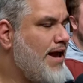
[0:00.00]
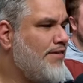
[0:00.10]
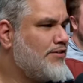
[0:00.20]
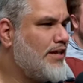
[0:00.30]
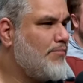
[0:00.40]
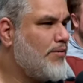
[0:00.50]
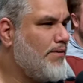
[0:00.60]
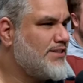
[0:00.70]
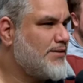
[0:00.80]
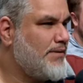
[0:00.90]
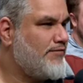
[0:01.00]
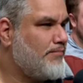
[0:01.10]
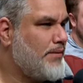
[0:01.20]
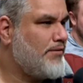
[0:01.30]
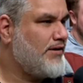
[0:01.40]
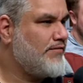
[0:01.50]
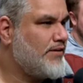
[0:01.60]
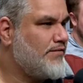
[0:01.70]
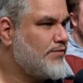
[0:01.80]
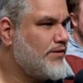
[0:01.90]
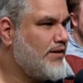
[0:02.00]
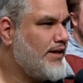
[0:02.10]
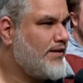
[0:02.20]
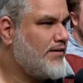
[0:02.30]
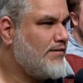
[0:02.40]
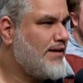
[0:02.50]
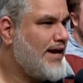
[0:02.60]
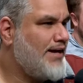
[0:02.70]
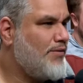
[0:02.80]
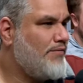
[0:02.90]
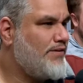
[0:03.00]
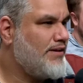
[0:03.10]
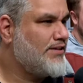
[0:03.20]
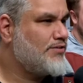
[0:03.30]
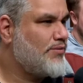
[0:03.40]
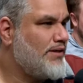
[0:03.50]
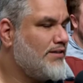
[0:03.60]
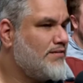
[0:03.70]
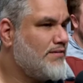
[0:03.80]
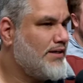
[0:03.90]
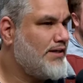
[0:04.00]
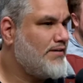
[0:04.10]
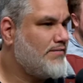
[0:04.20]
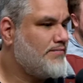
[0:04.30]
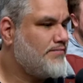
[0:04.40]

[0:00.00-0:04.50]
Yeah, there's a lot more muscle me- memory involved where you're like, okay, I know we've done this twice. Like, yeah.